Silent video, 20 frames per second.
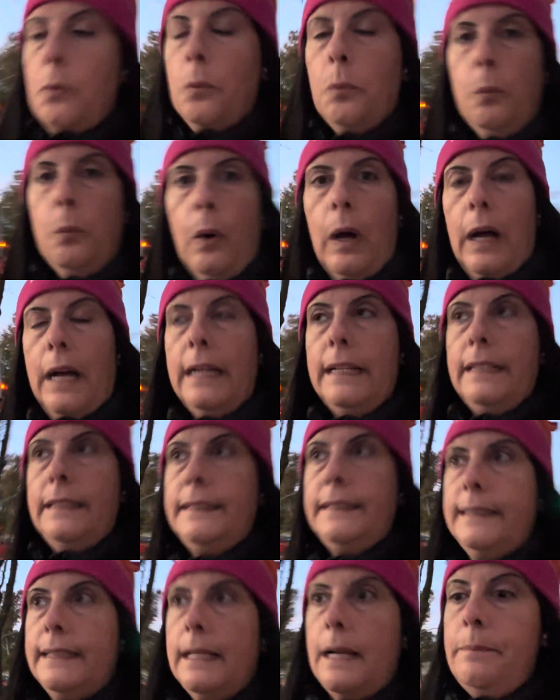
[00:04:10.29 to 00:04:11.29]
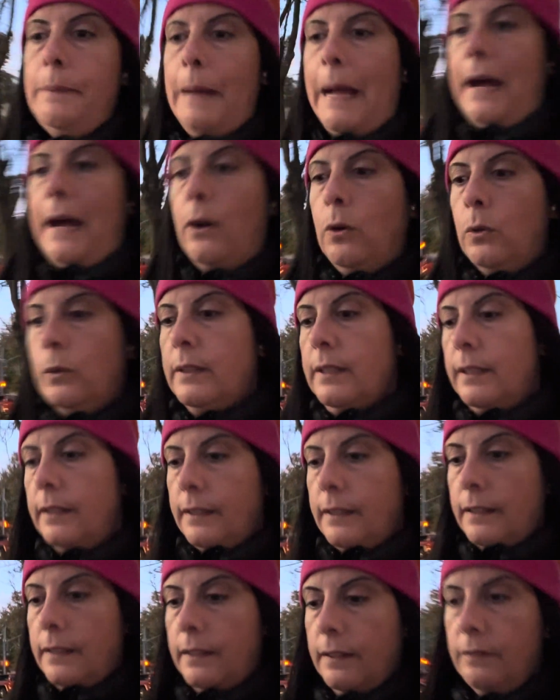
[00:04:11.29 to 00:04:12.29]
was about
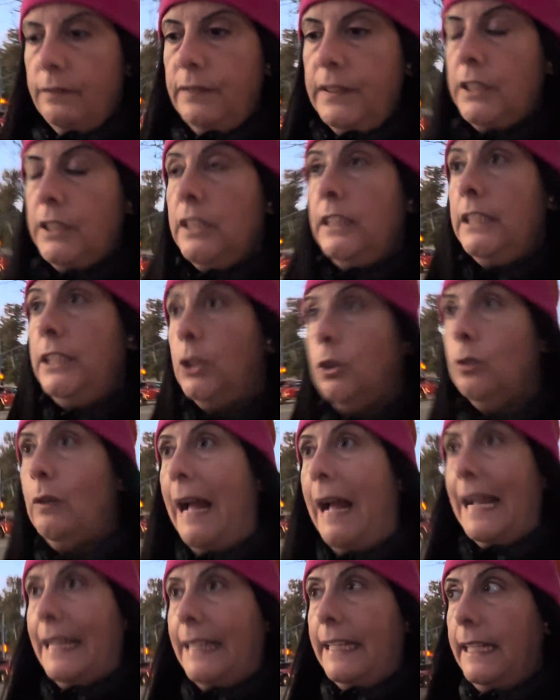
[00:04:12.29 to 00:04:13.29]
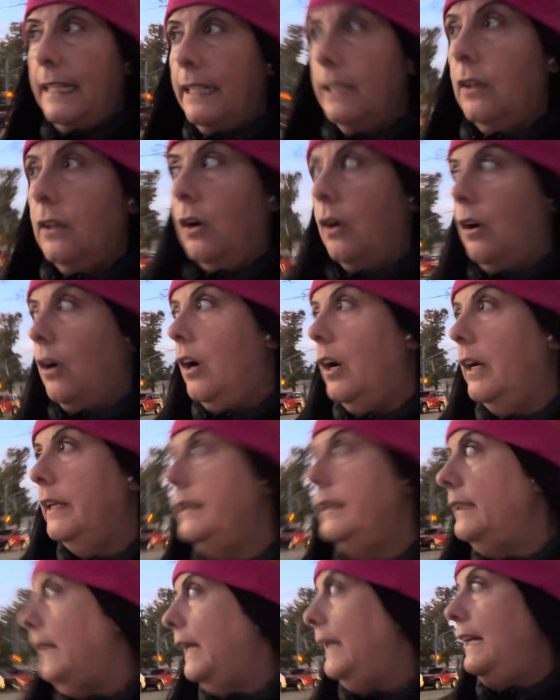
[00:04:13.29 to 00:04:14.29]
visually tracking
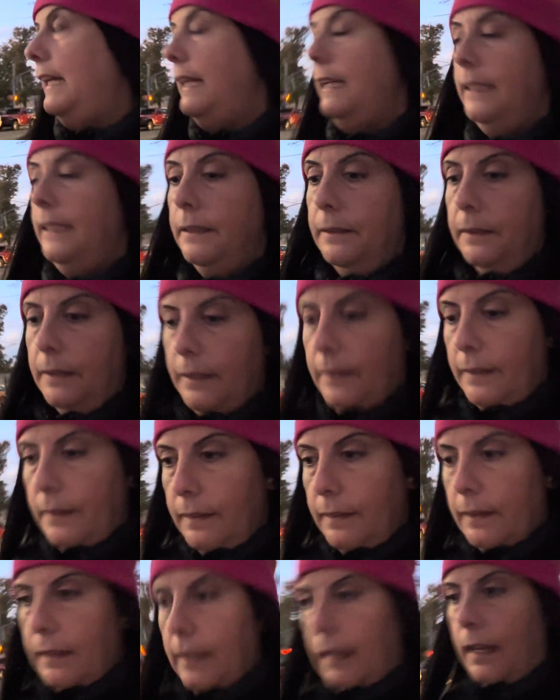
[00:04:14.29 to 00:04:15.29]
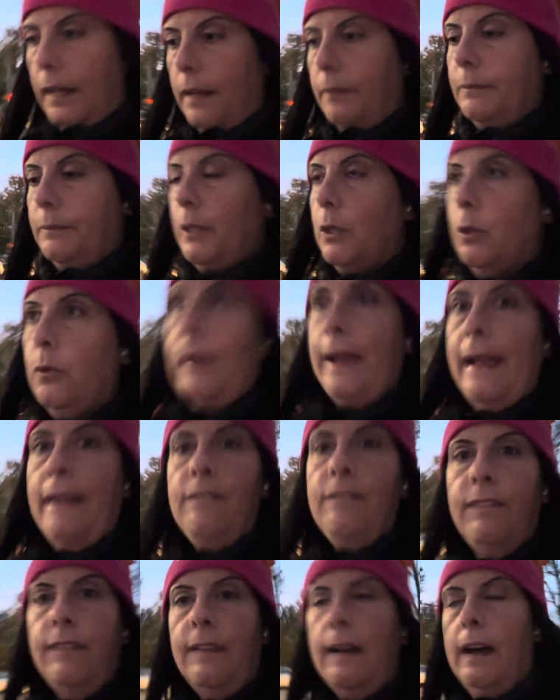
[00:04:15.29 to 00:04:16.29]
on a
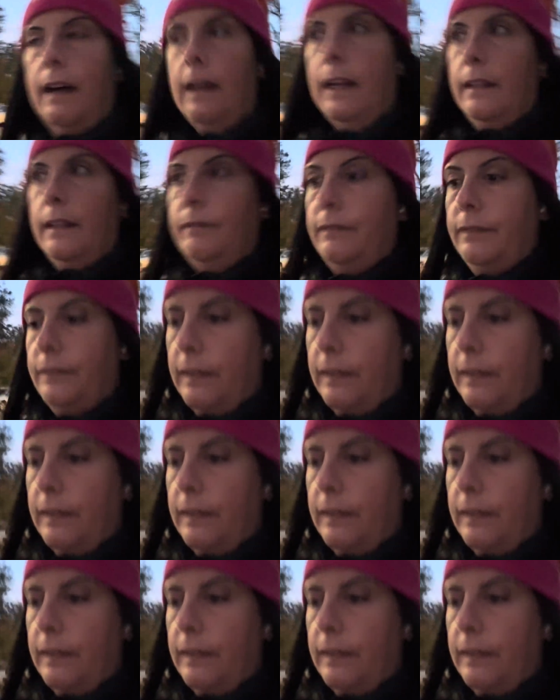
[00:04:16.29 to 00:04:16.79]
graph of